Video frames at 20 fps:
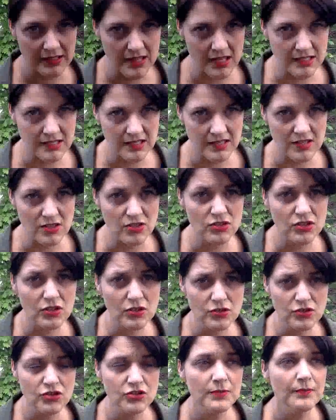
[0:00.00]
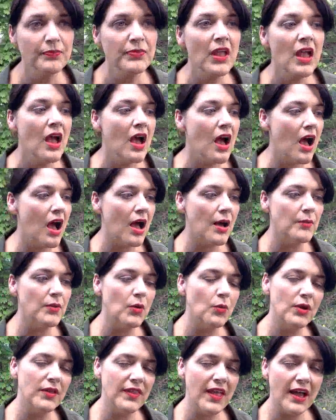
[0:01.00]
they did the search
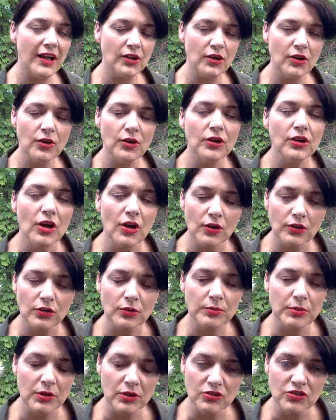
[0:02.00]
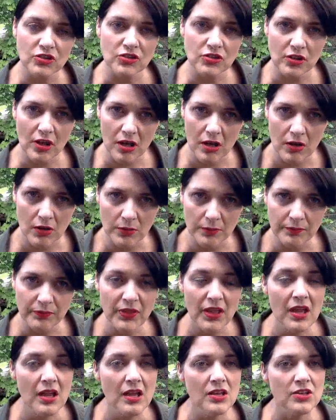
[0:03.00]
when that current owner purchased the home.
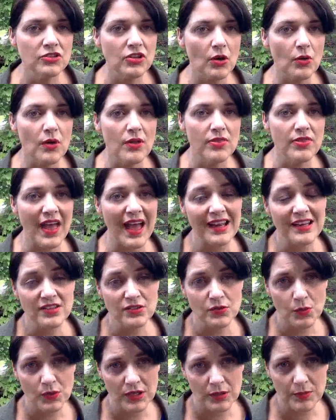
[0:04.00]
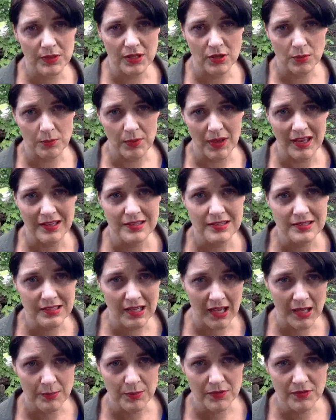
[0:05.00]
So that is going to be your best
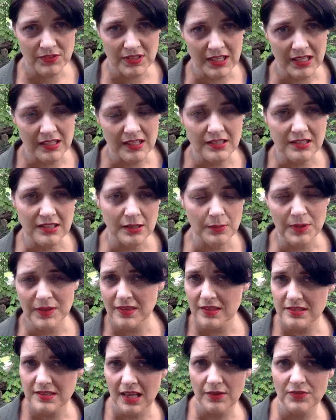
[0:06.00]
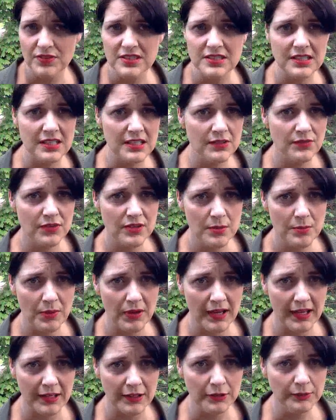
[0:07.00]
type of deed. It's going to be the safest deed for the
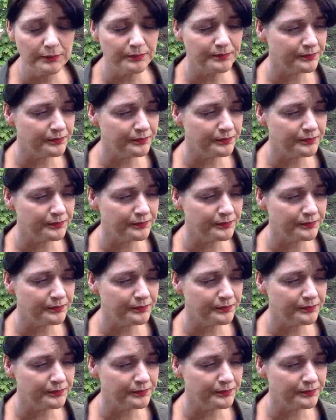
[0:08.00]
buyer.